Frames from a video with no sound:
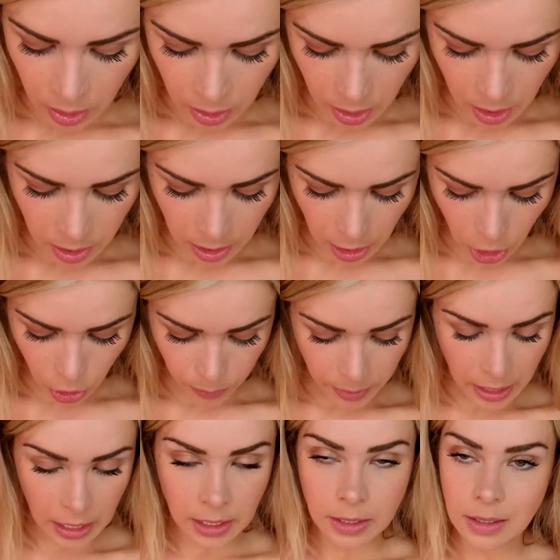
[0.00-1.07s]
I think her
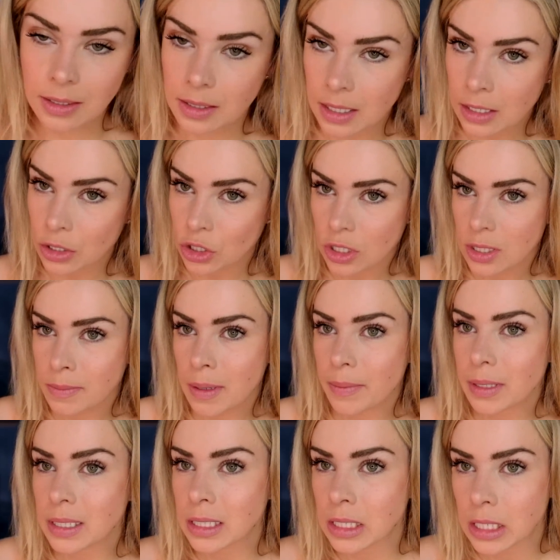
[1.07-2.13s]
parents think she's maybe
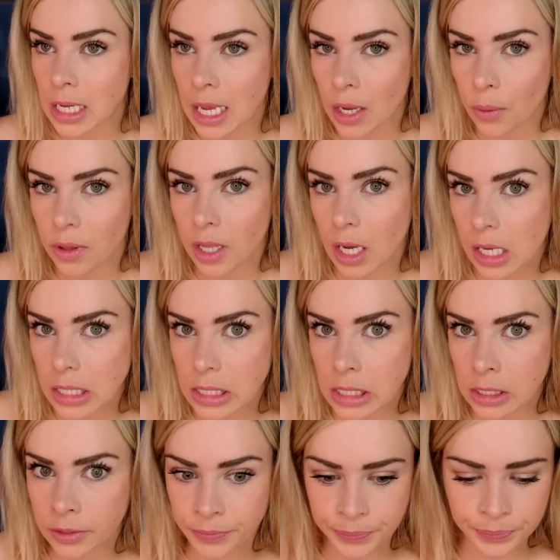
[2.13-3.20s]
staying with a cousin.
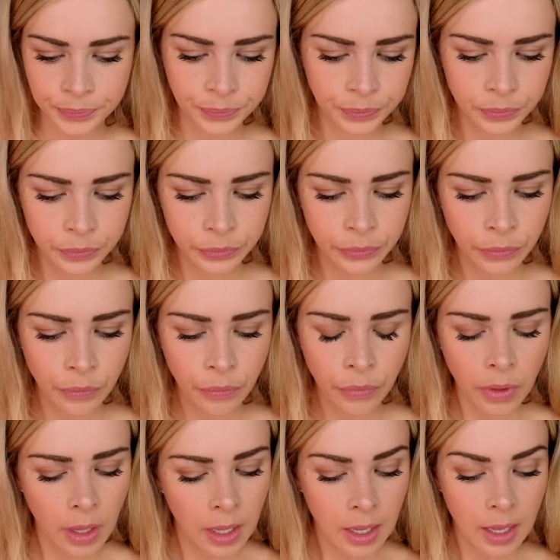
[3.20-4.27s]

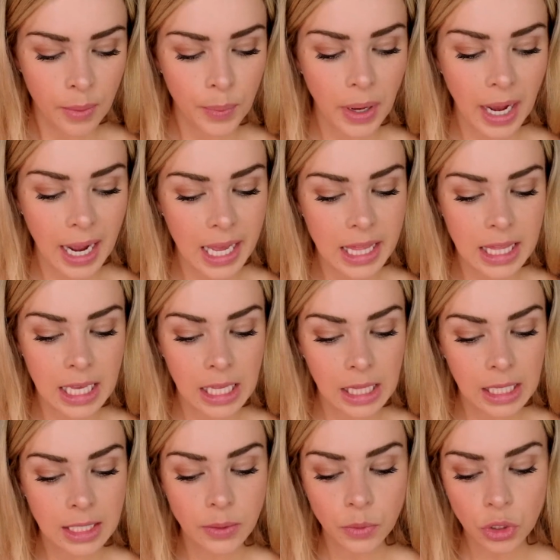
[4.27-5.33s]
But I think
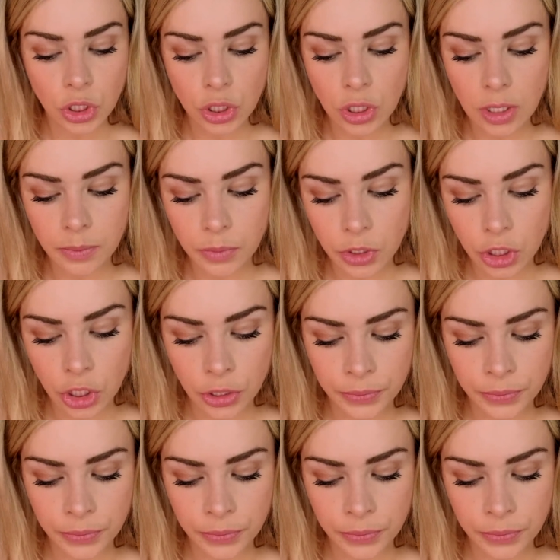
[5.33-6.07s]
that's what she's up to.